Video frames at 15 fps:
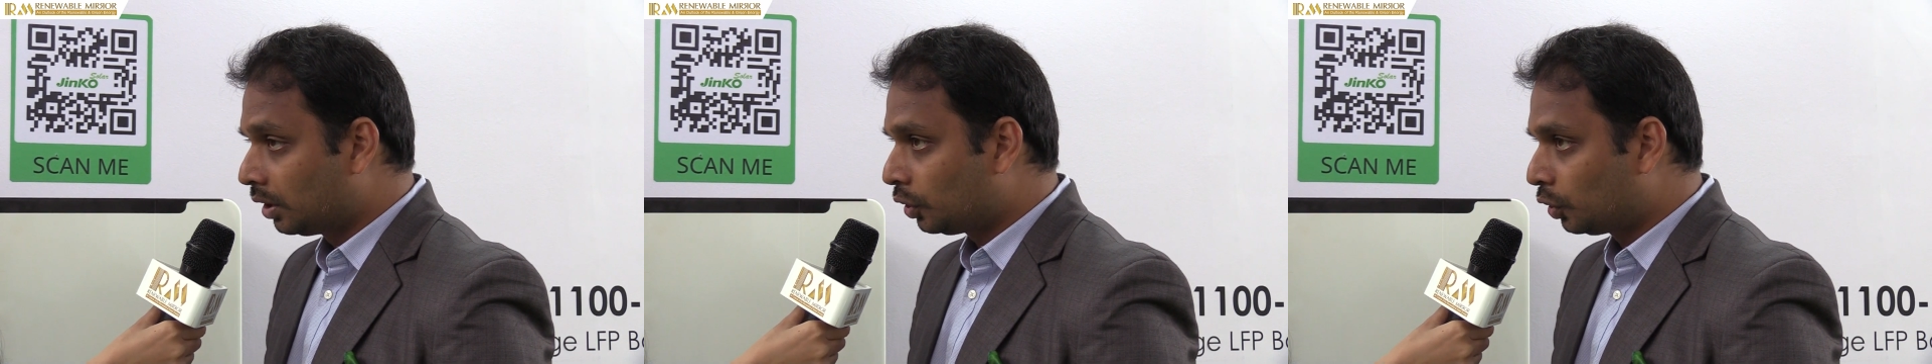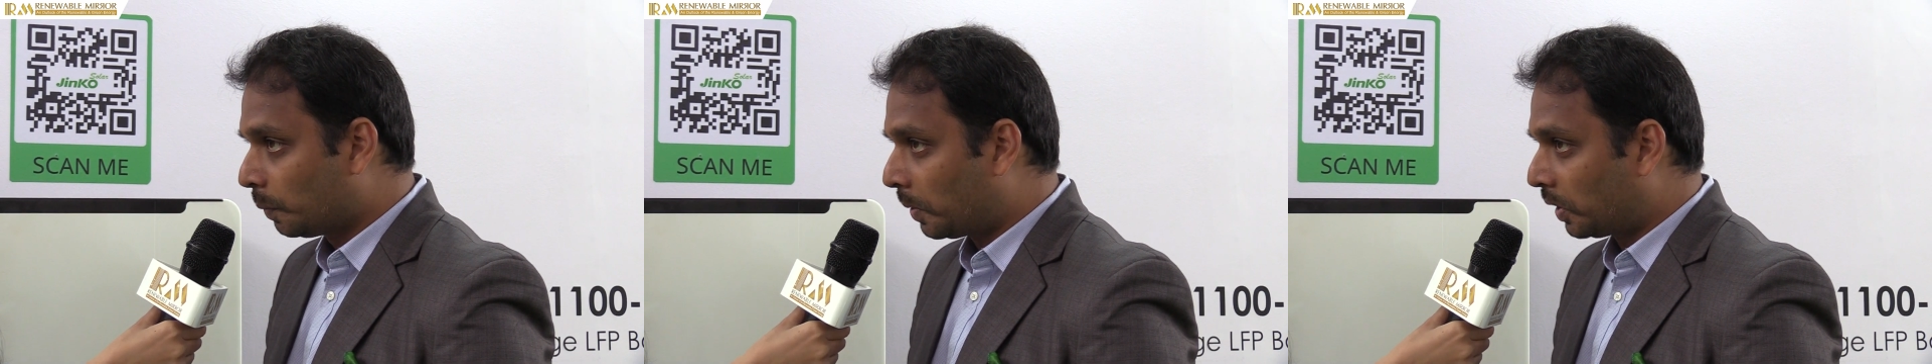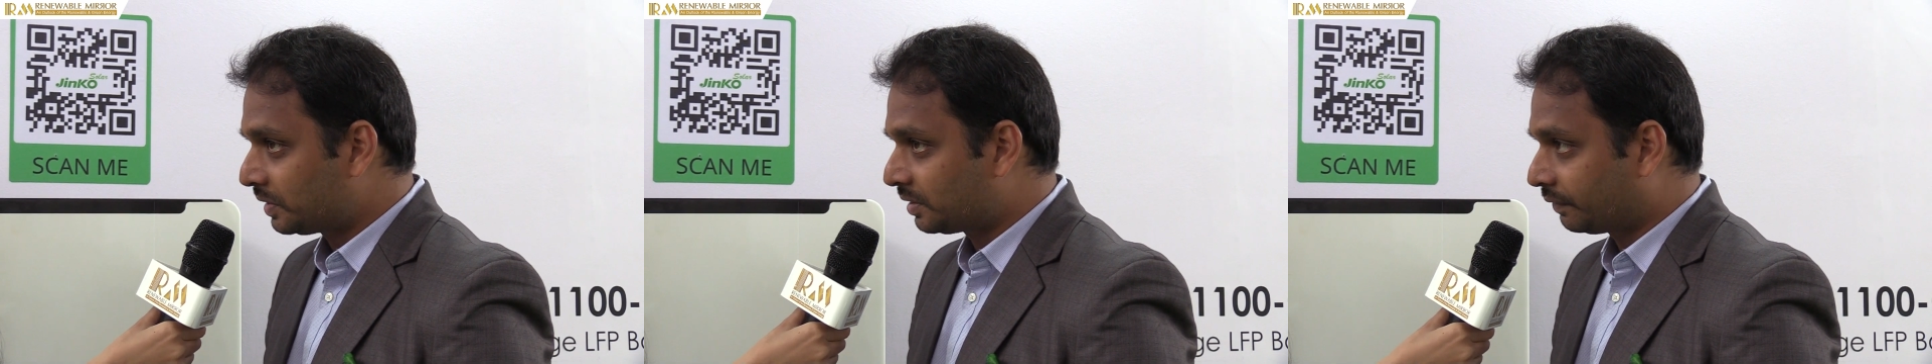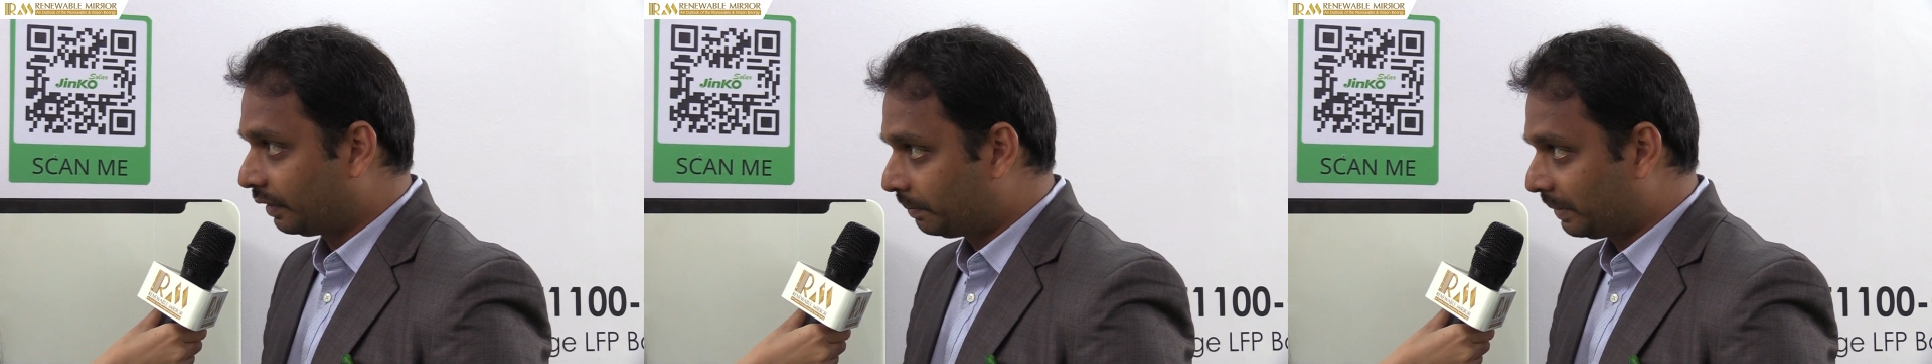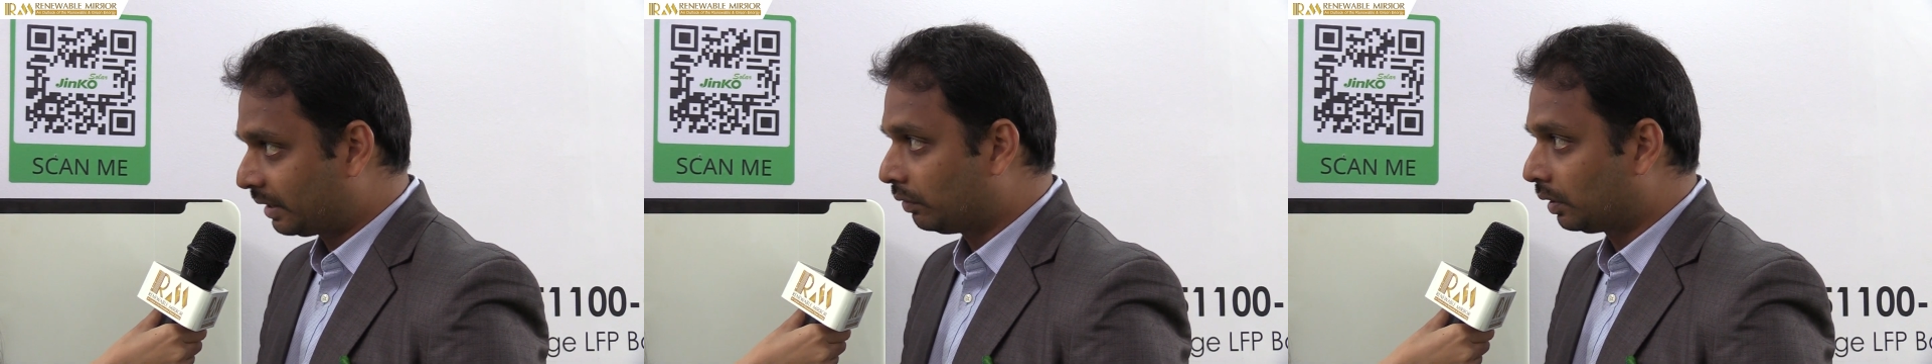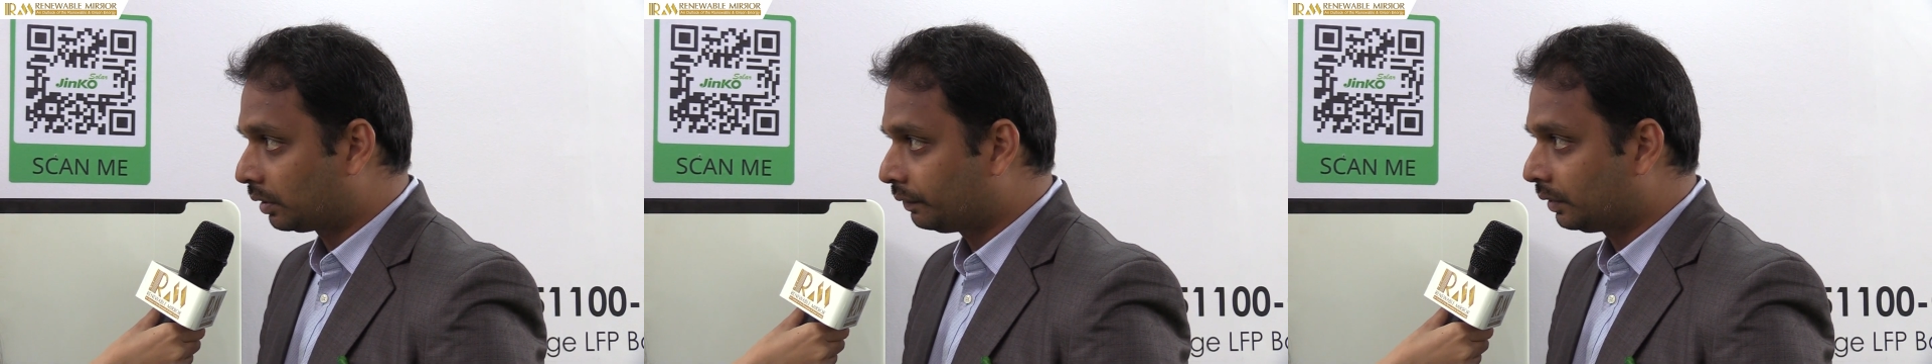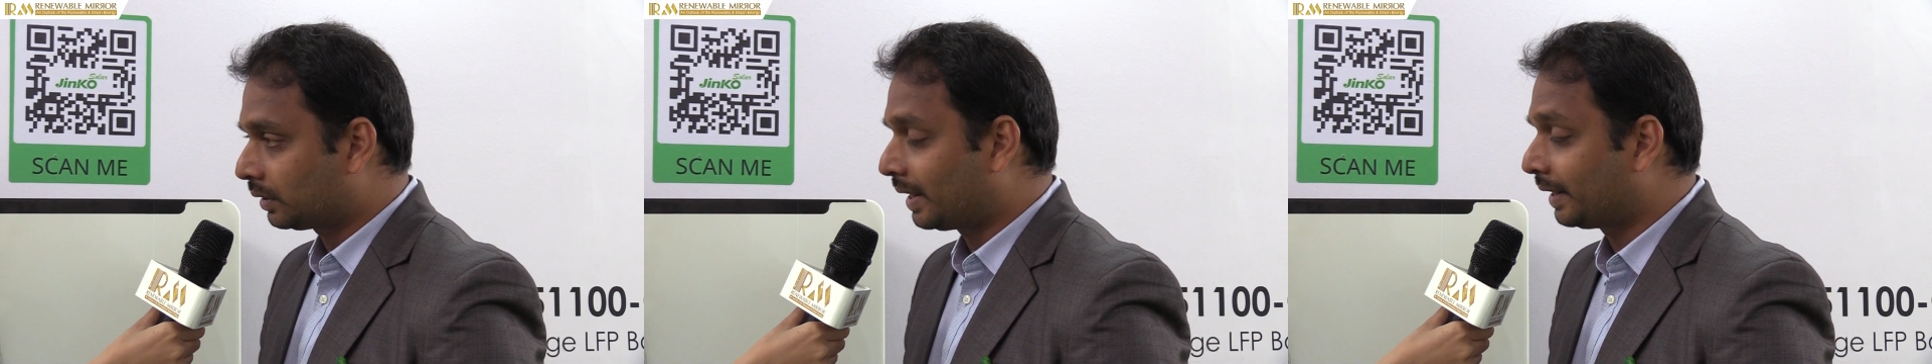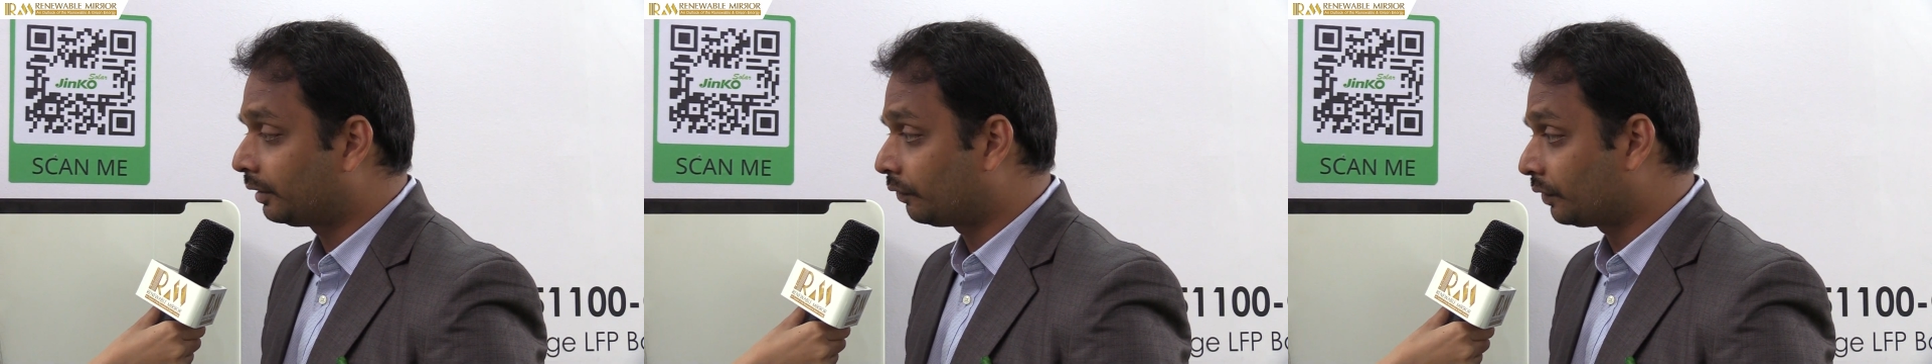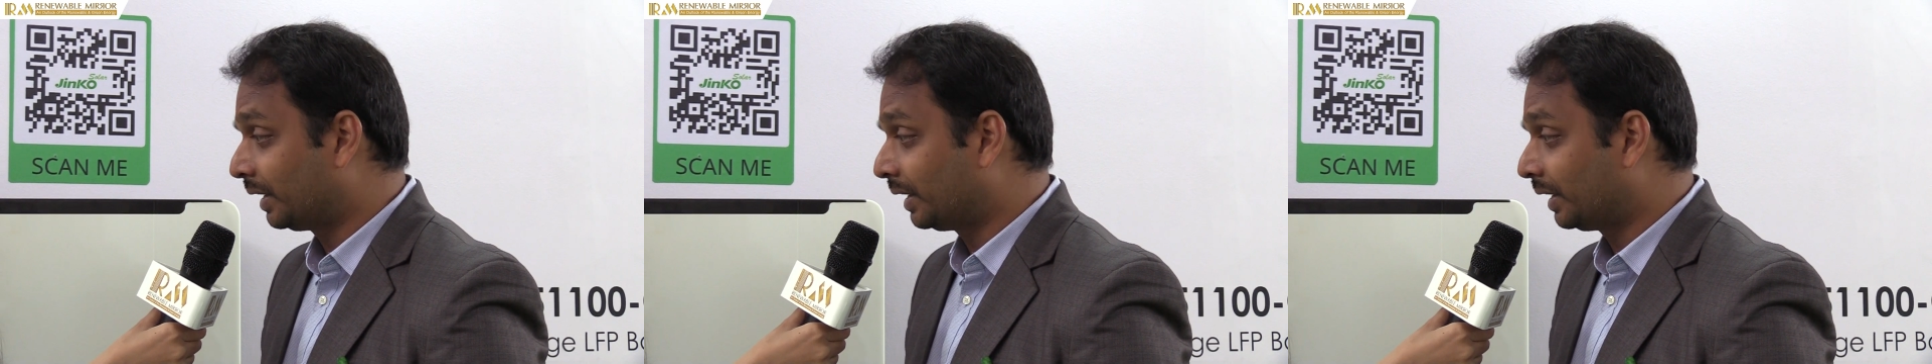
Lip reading: 2.7 megawatt hour kind of